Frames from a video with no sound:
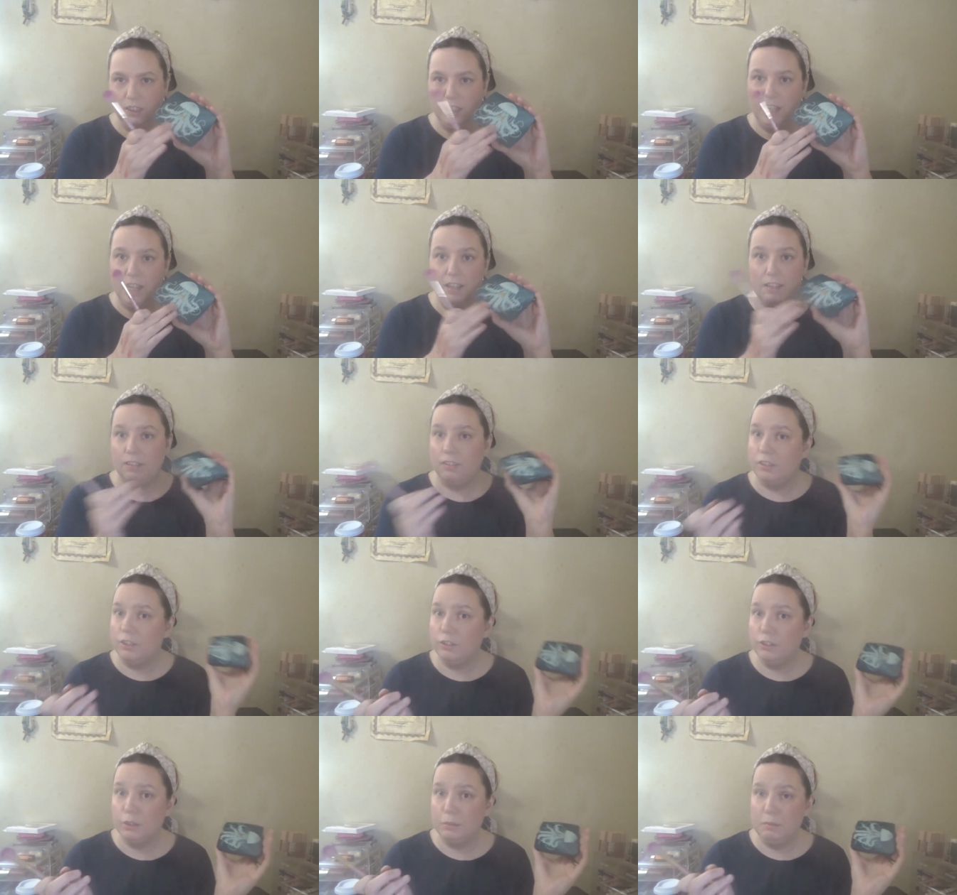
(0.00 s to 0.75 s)
it's
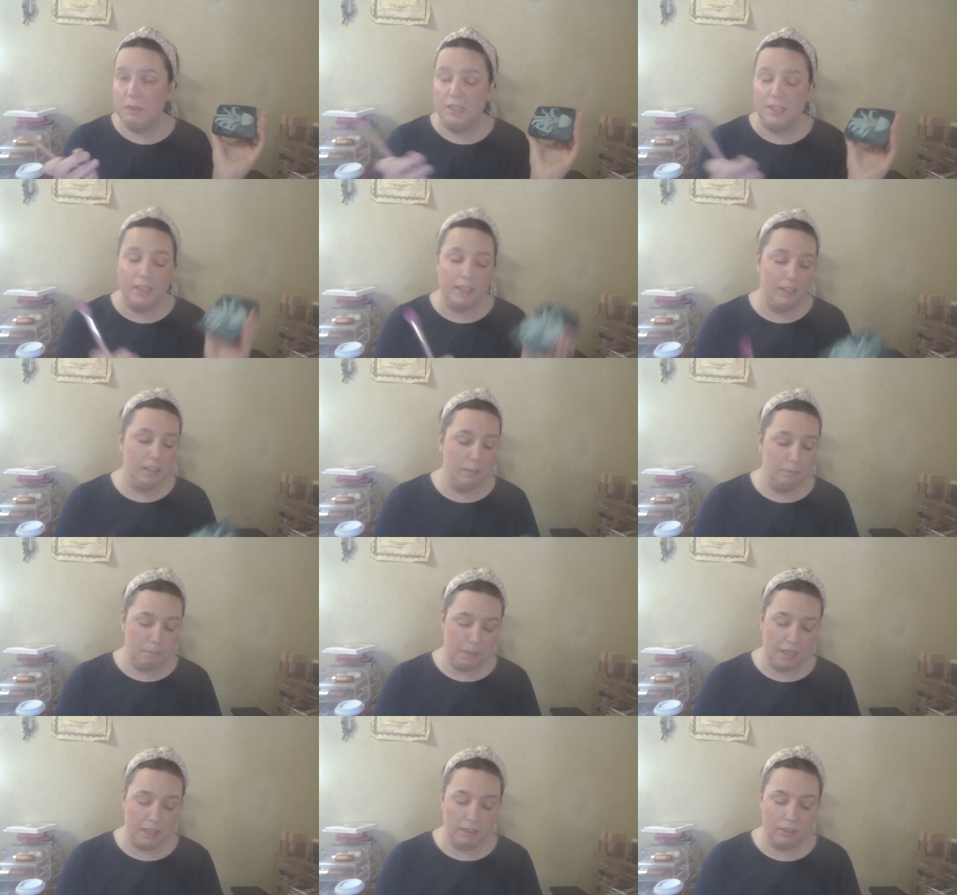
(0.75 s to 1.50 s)
still going to be 90
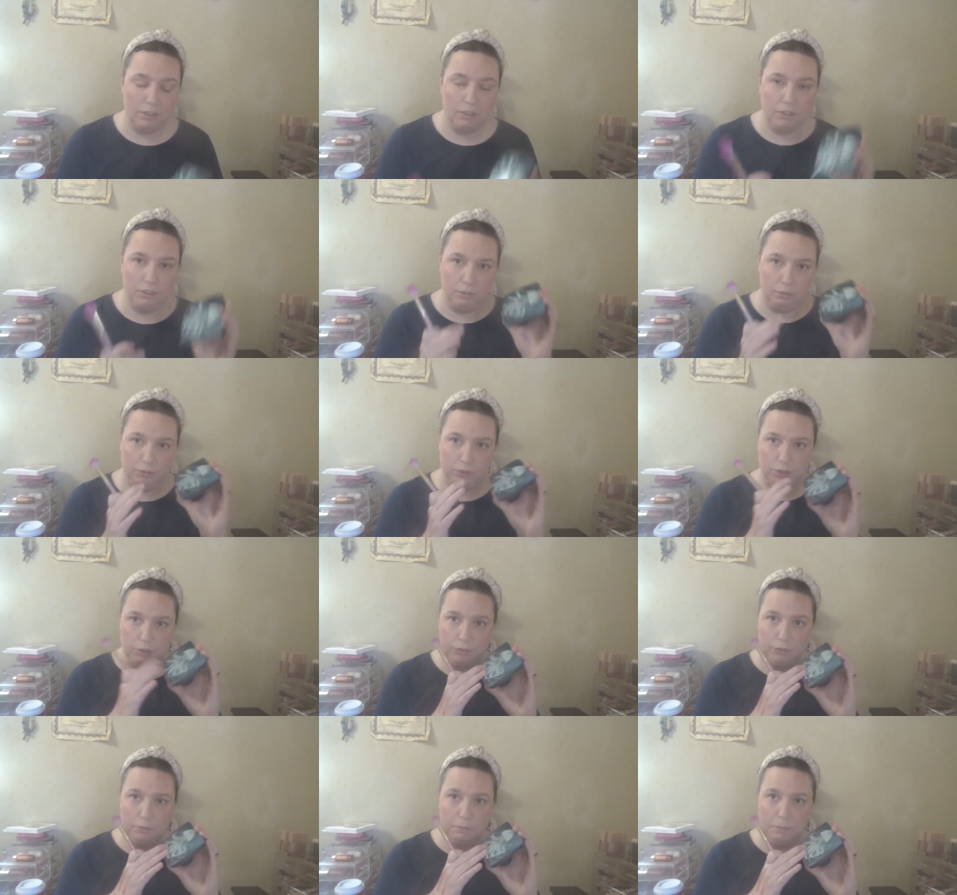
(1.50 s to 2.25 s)
bucks, so
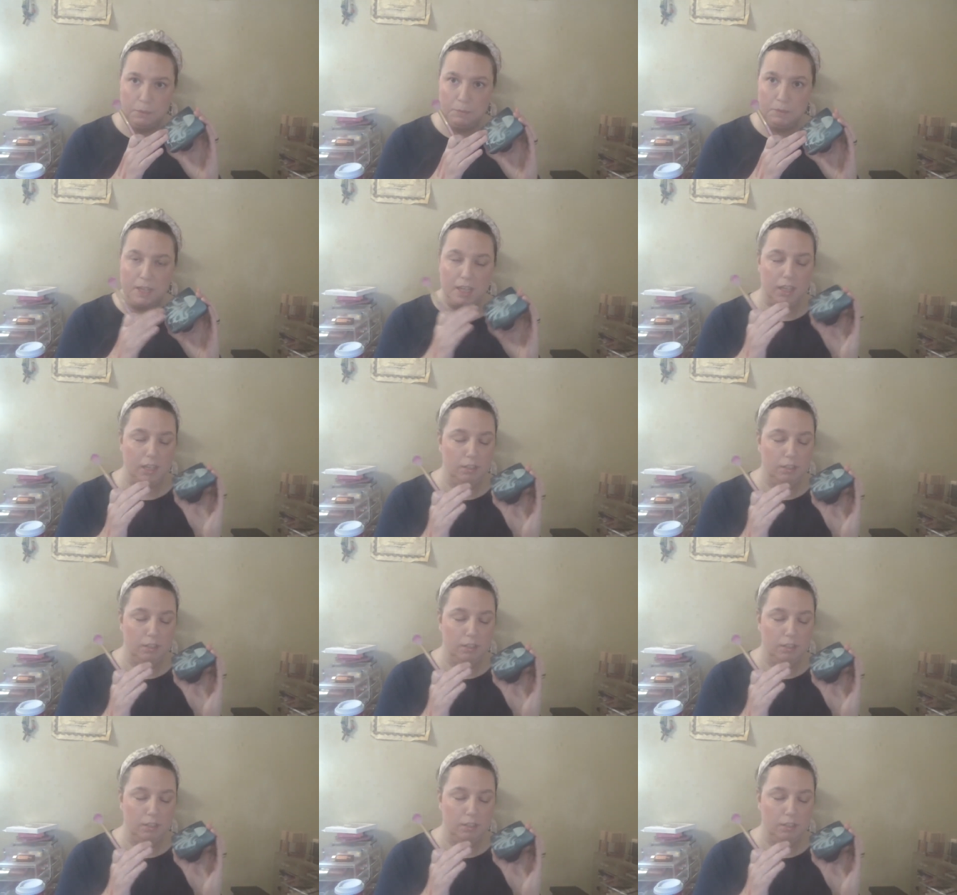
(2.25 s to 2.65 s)
just remember that.